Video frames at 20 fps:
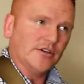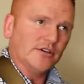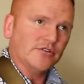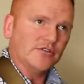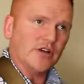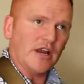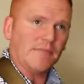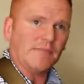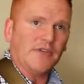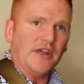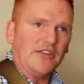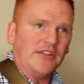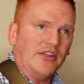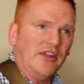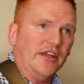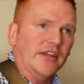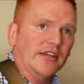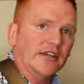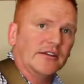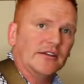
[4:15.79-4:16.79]
drop that
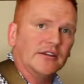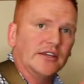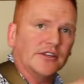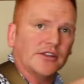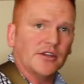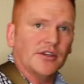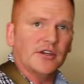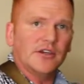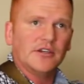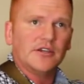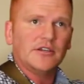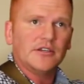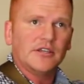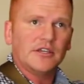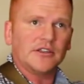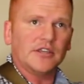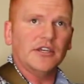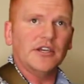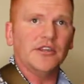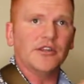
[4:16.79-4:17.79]
thing, get
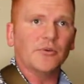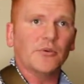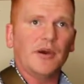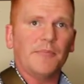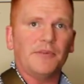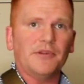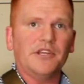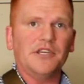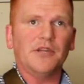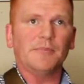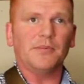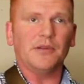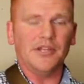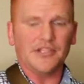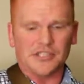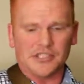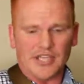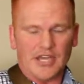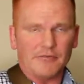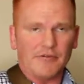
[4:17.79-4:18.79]
the other weapon into
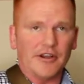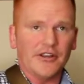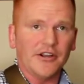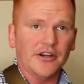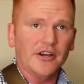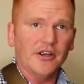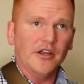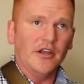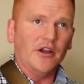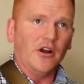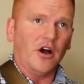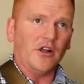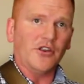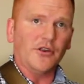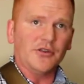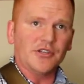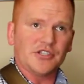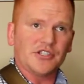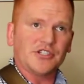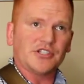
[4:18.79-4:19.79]
place, because I'd rather,
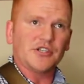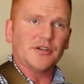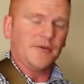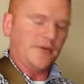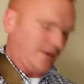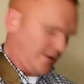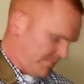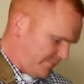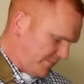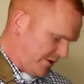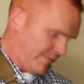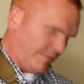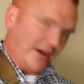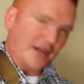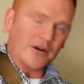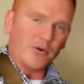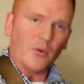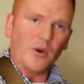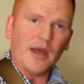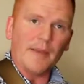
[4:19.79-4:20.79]
although this is a
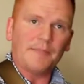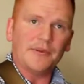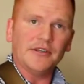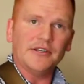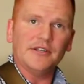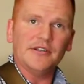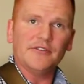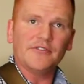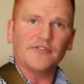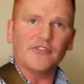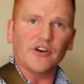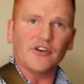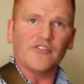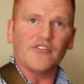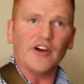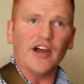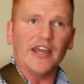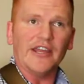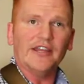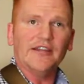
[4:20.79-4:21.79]
better weapon for a
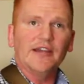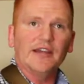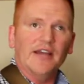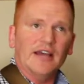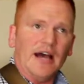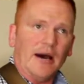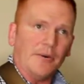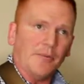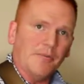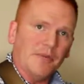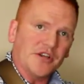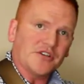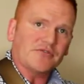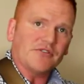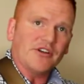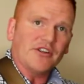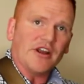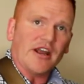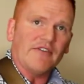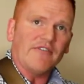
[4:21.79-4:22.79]
fight, I would much
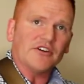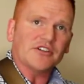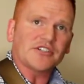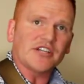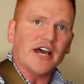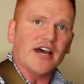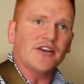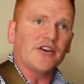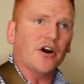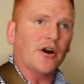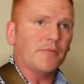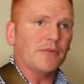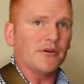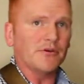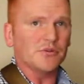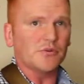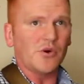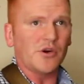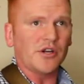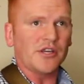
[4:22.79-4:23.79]
rather have a sidearm that
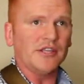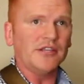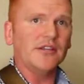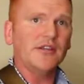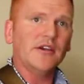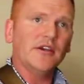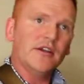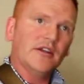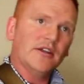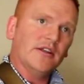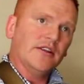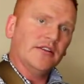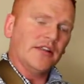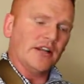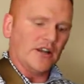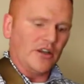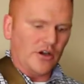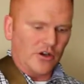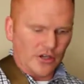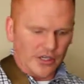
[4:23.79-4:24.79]
was working
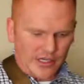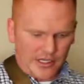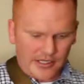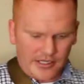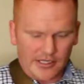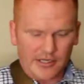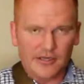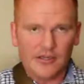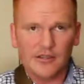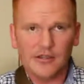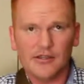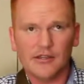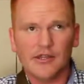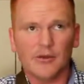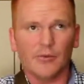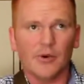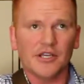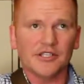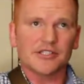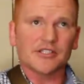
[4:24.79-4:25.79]
than a long gun
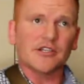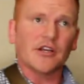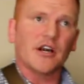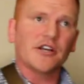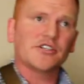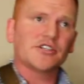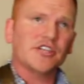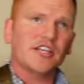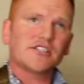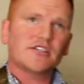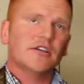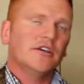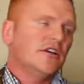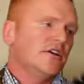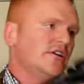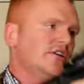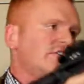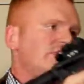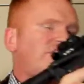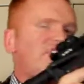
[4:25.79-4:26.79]
that wasn't. Alright, so that's
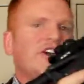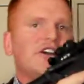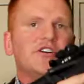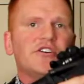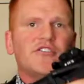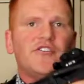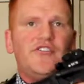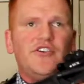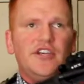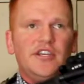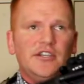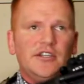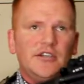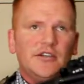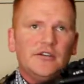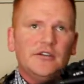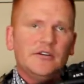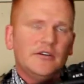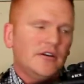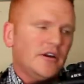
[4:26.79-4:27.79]
failure to feed,
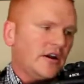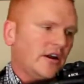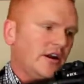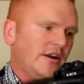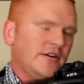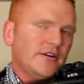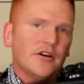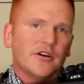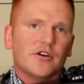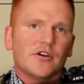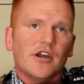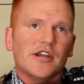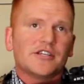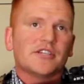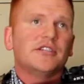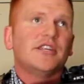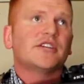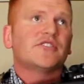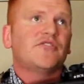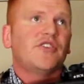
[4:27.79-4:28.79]
alright, or
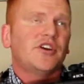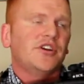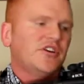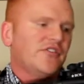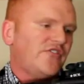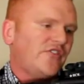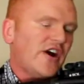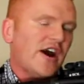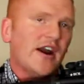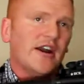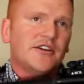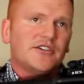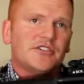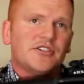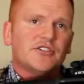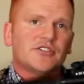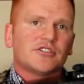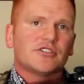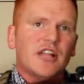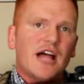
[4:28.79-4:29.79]
correction, that's failure to fire. It's
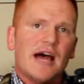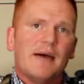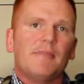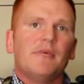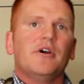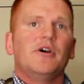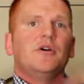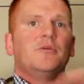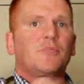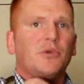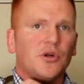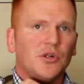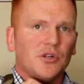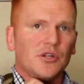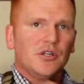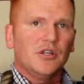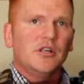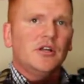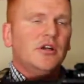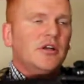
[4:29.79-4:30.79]
just slap,
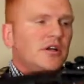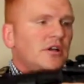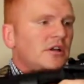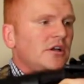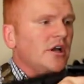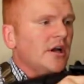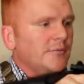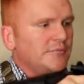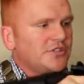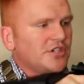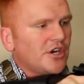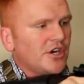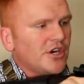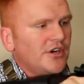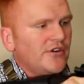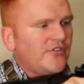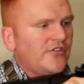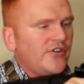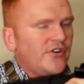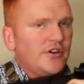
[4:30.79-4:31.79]
pull,
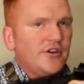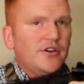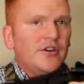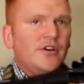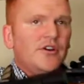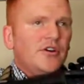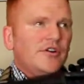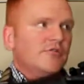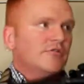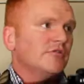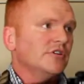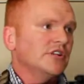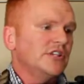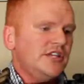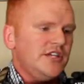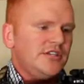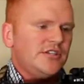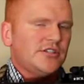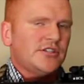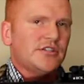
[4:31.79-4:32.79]
observe,
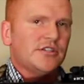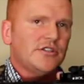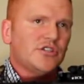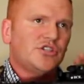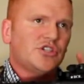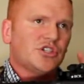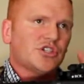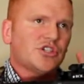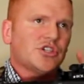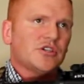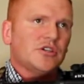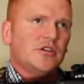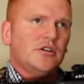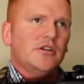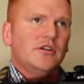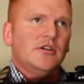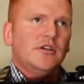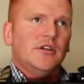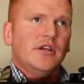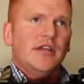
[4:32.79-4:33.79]
release,
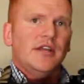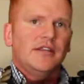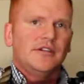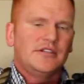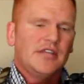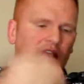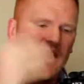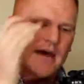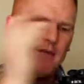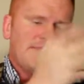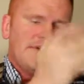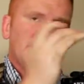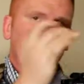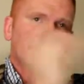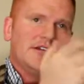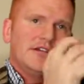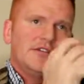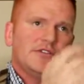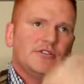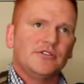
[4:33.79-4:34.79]
tap,
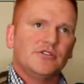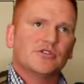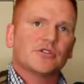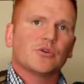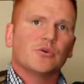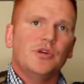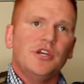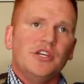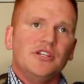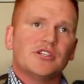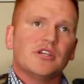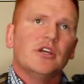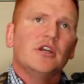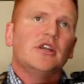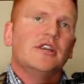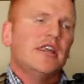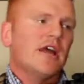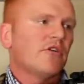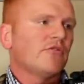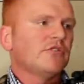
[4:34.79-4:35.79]
squeeze.
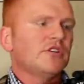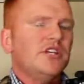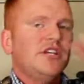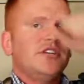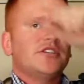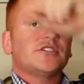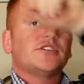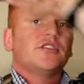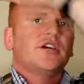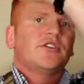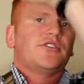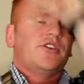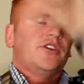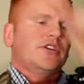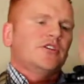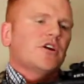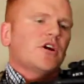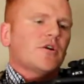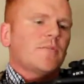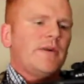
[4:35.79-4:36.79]
Now release, another
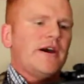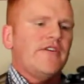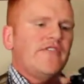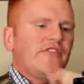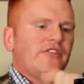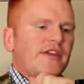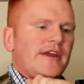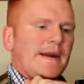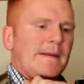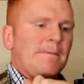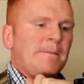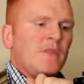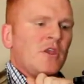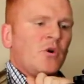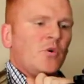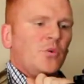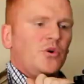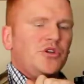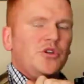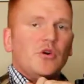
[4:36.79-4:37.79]
thing to talk about for there,
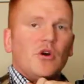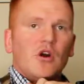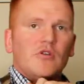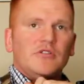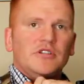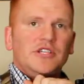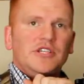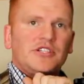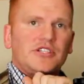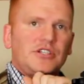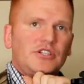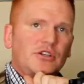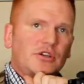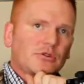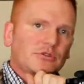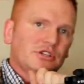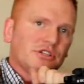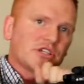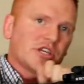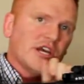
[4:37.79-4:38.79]
when you are releasing, you
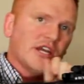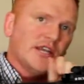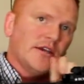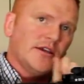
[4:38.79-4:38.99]
don't just